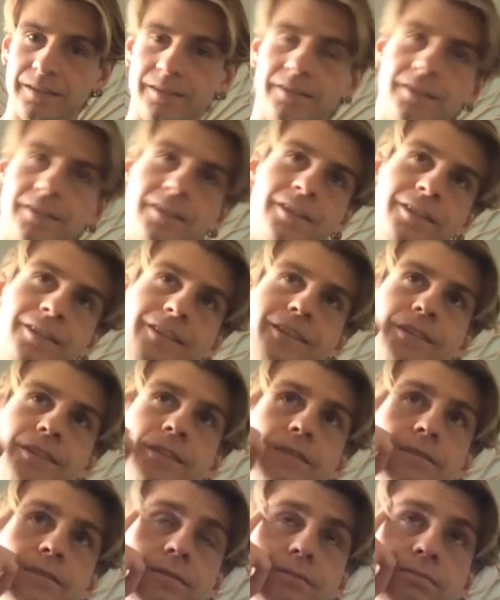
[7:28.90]

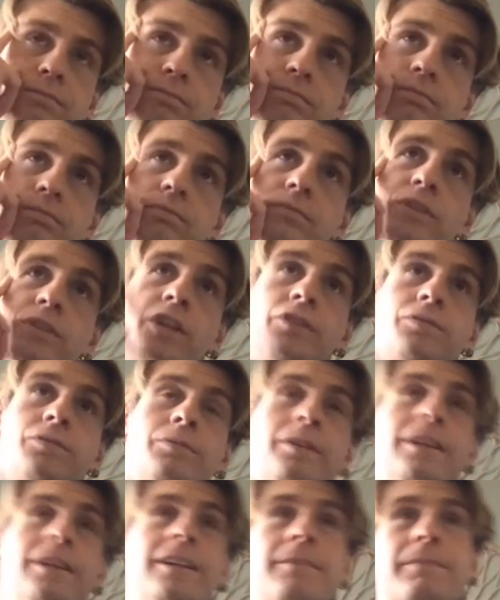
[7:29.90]
Uh, Not
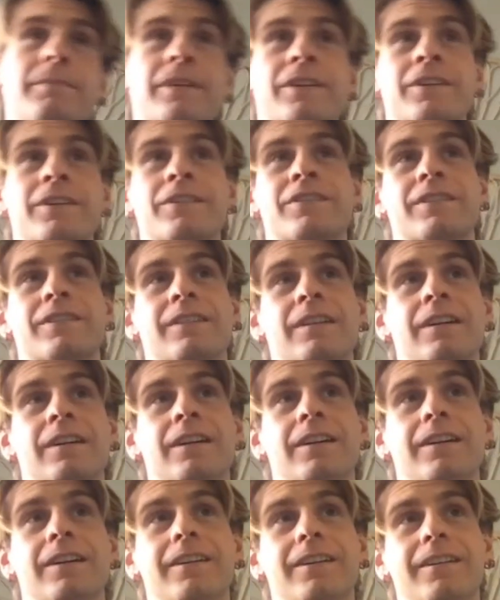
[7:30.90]
really because,
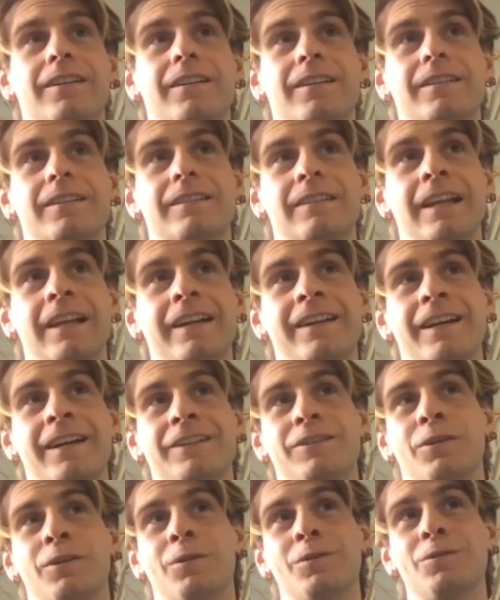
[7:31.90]
like I
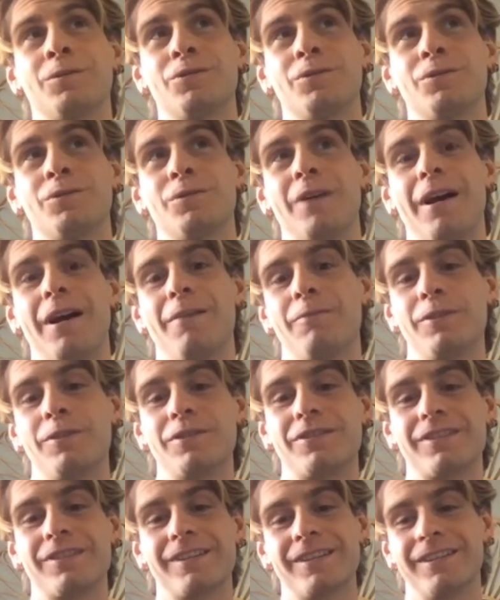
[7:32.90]
told you, I
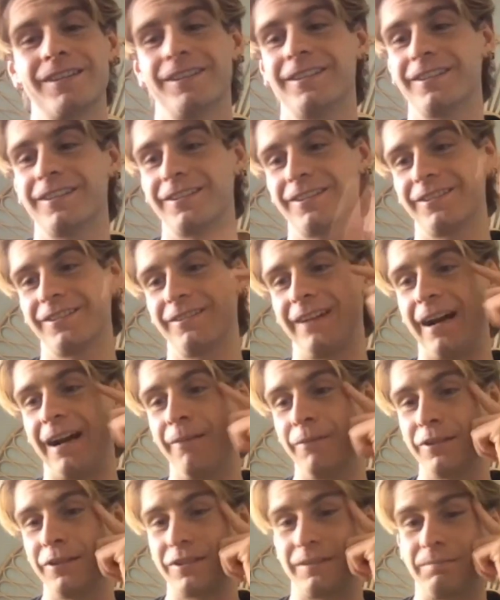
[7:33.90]

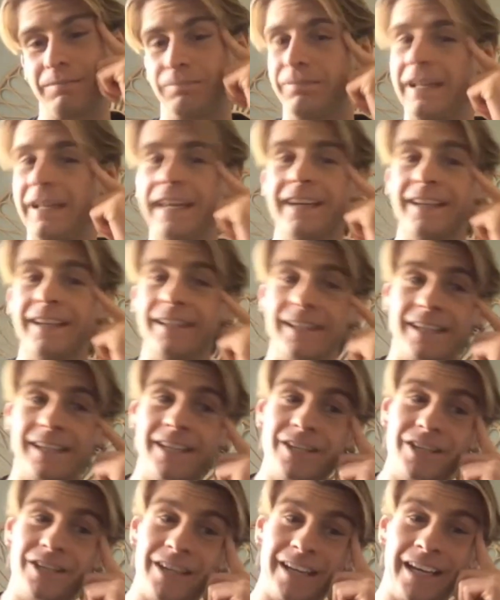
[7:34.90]
was playing in the
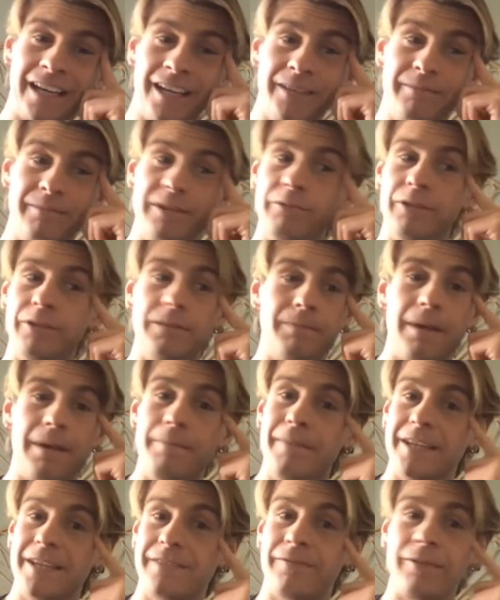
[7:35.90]
Kichi Academy with my
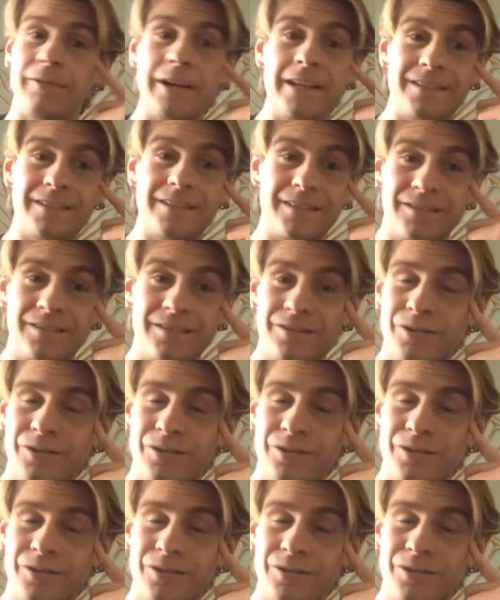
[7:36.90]
best friends. So